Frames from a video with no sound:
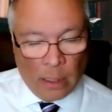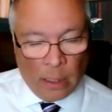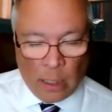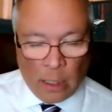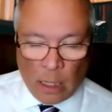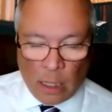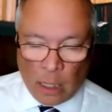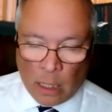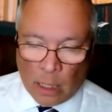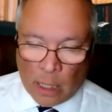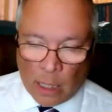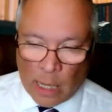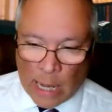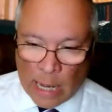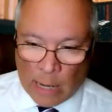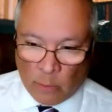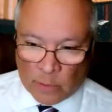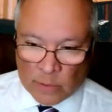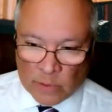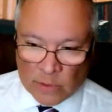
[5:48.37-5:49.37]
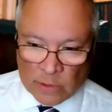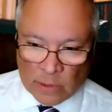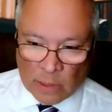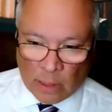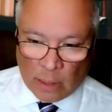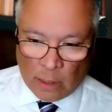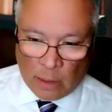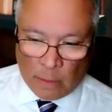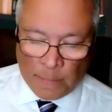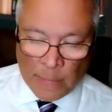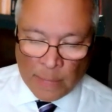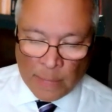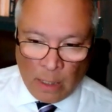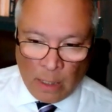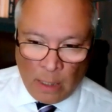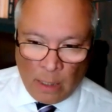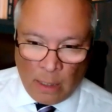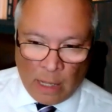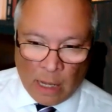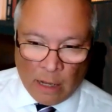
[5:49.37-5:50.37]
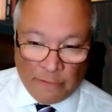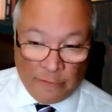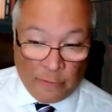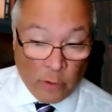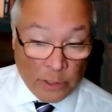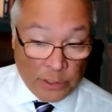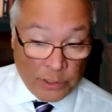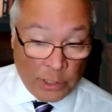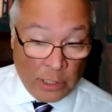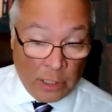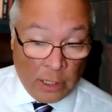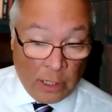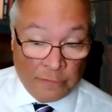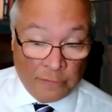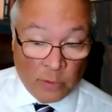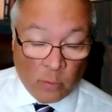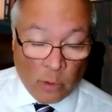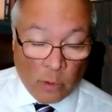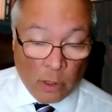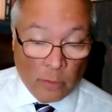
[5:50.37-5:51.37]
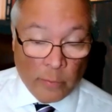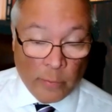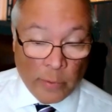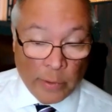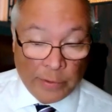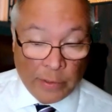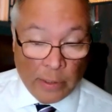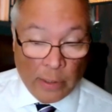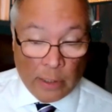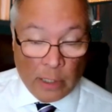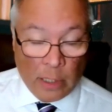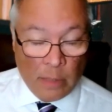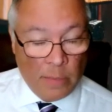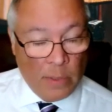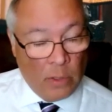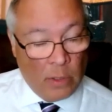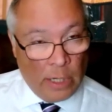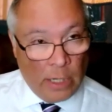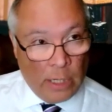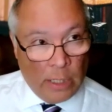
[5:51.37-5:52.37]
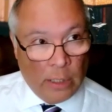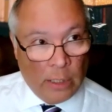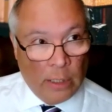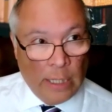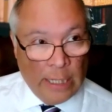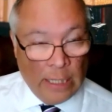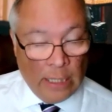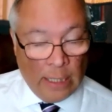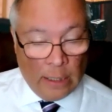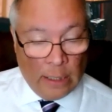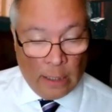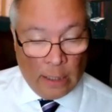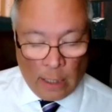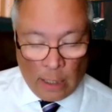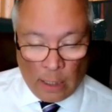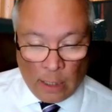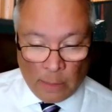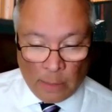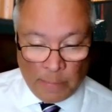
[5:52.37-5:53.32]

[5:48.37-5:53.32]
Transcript: Uh, I was uh, uh, fortunate enough to work with a community in uh,